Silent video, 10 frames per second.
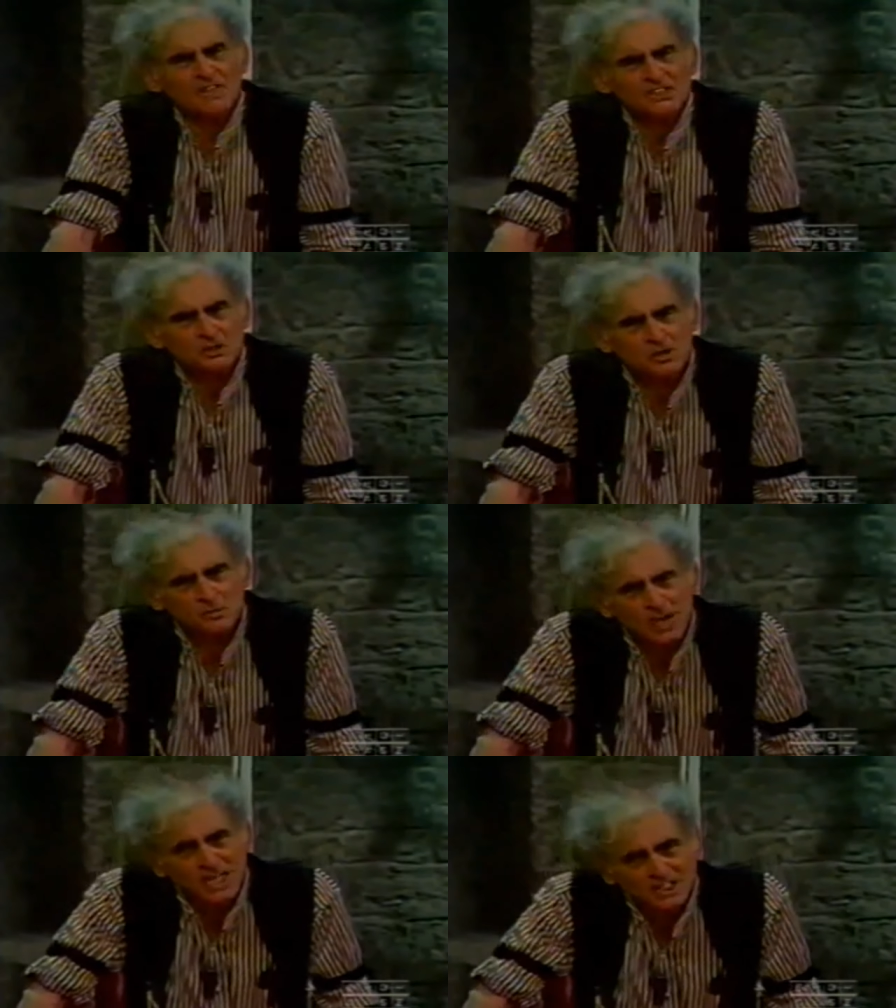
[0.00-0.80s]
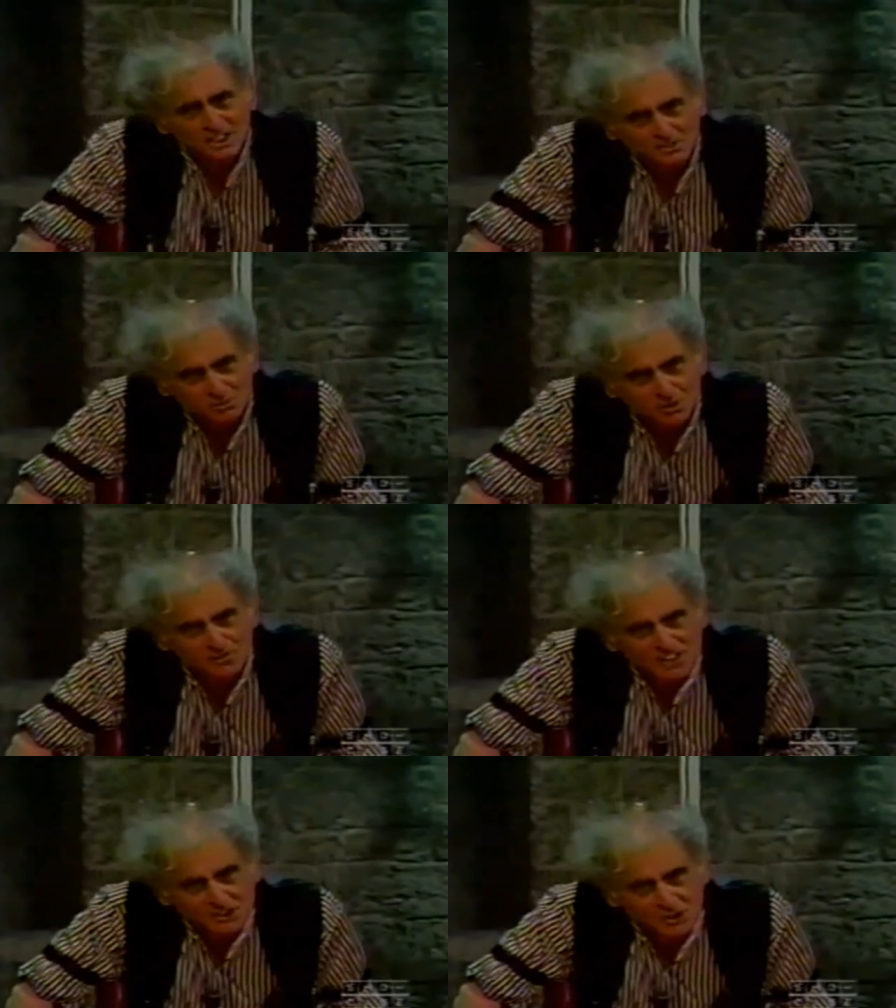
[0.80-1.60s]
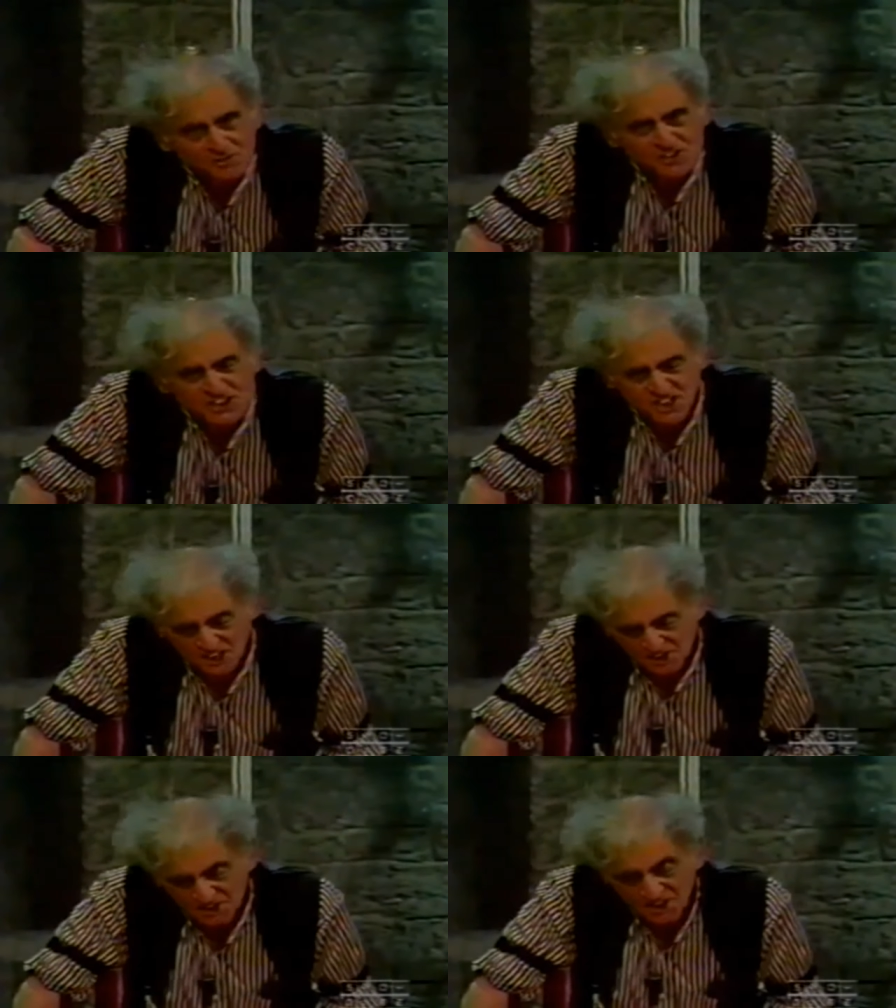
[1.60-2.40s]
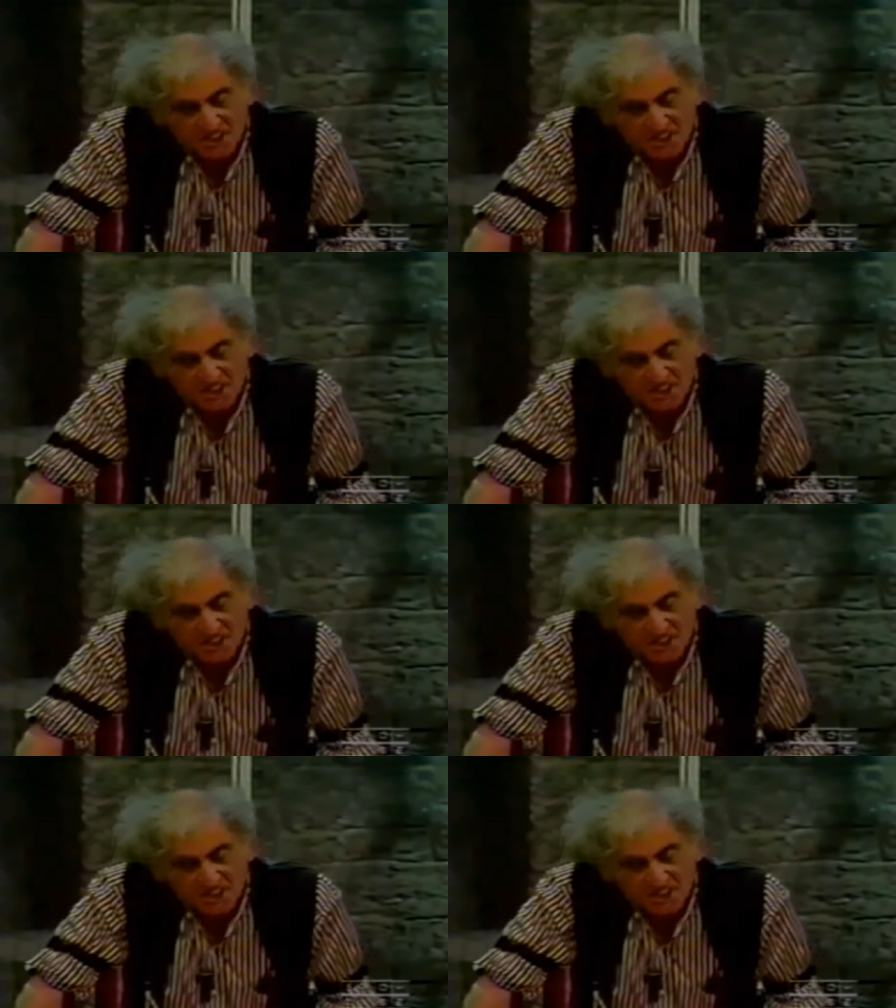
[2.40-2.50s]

professor of what? Professor of physics.